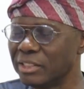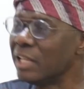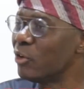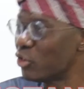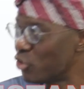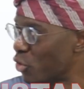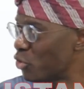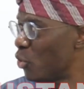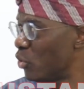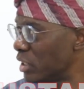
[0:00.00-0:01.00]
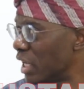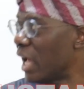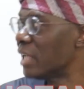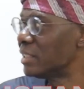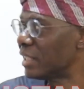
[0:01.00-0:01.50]
Lagos also
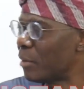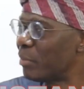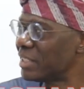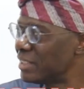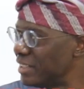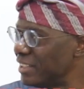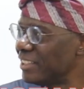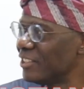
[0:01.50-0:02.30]
has the capacity